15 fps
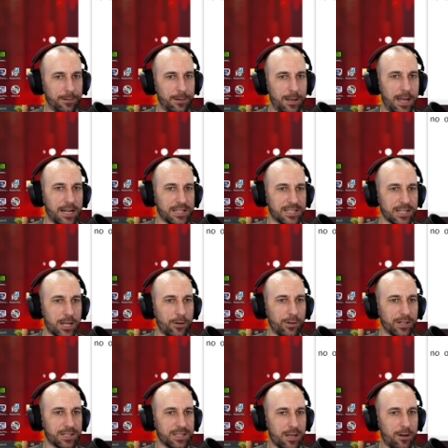etc.,
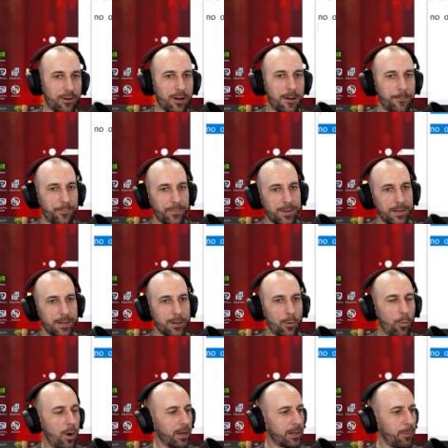etc.
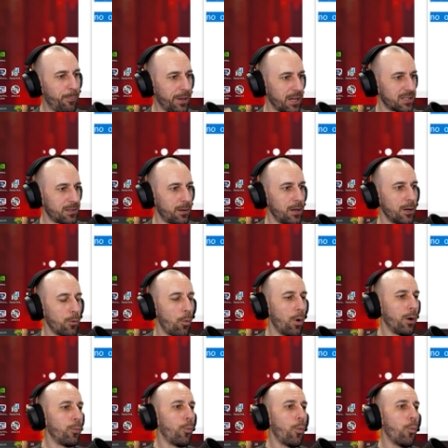What because
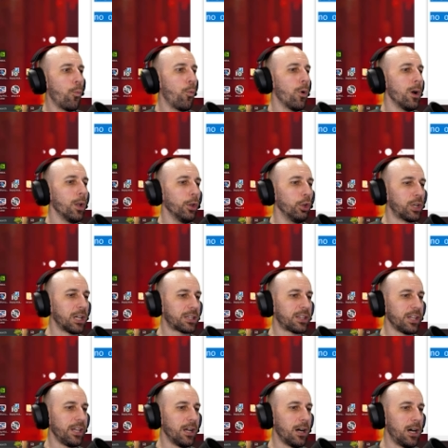what look at
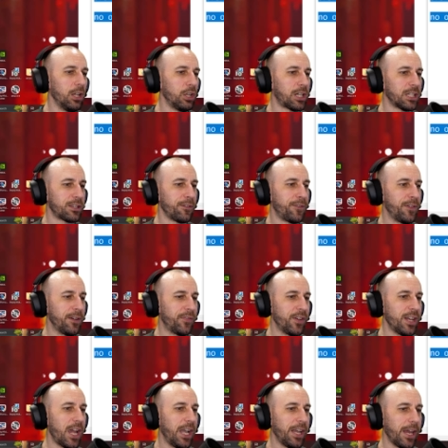the uh, look at the
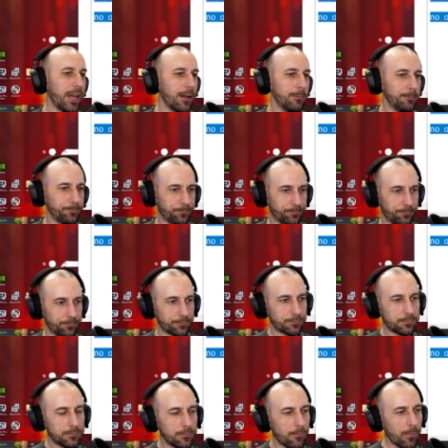5080,
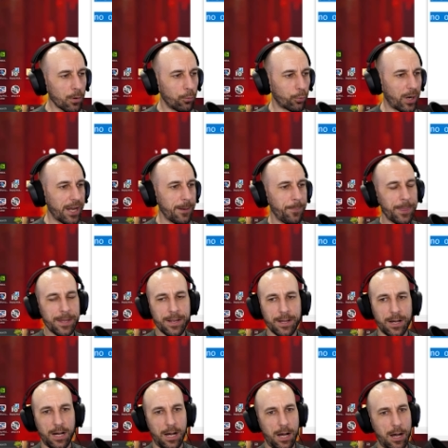right?
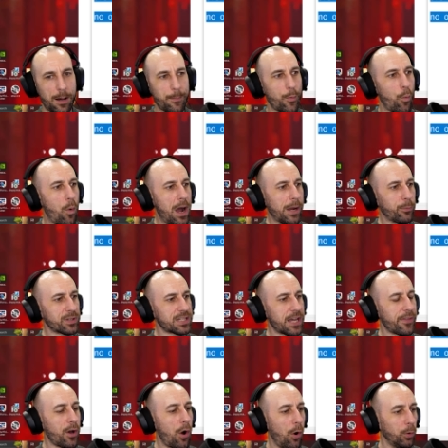Um, why was I
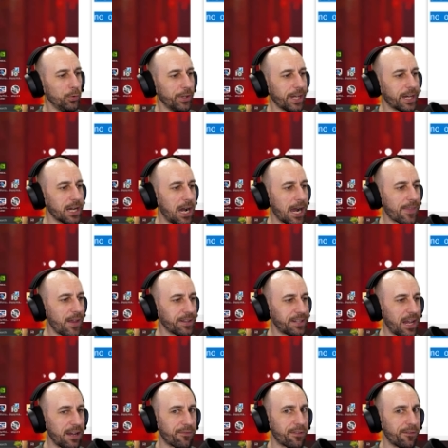the only guy that
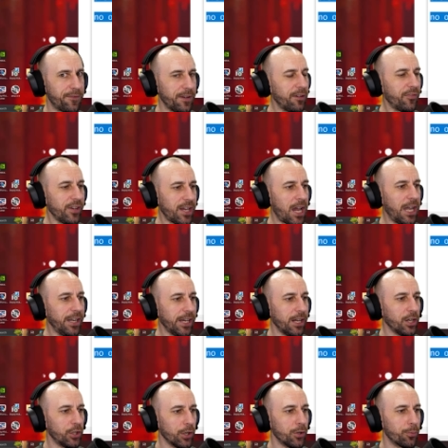gave the 5080 a
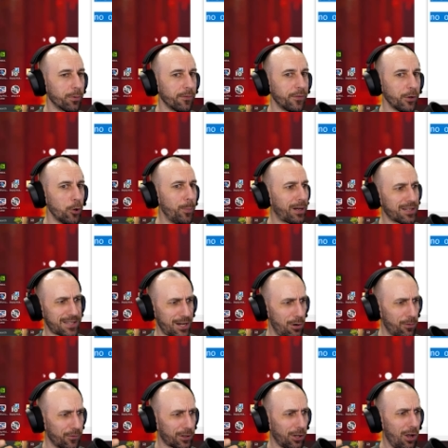good review? Because I
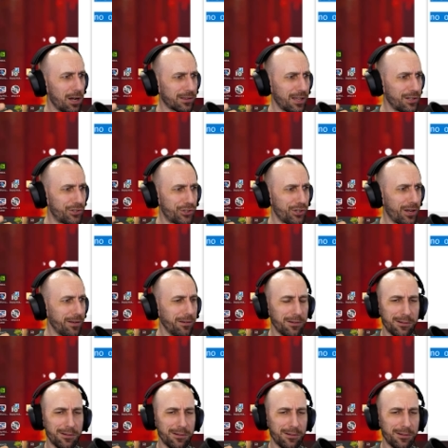overclocked that shit.